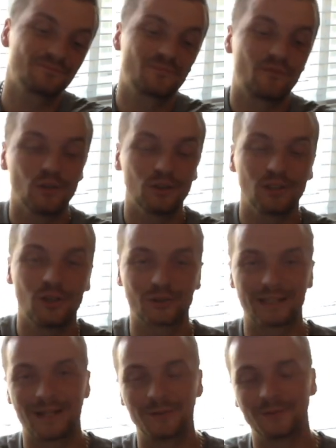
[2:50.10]
full
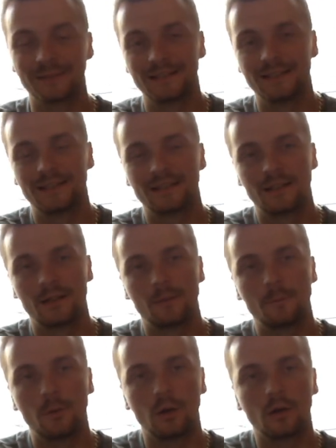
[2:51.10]
lockdown,
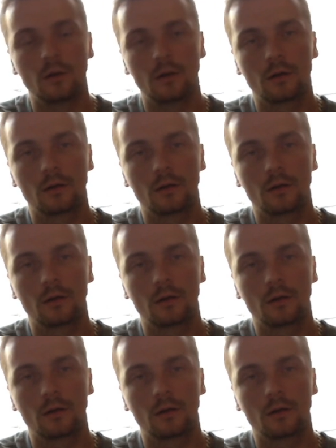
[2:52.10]
but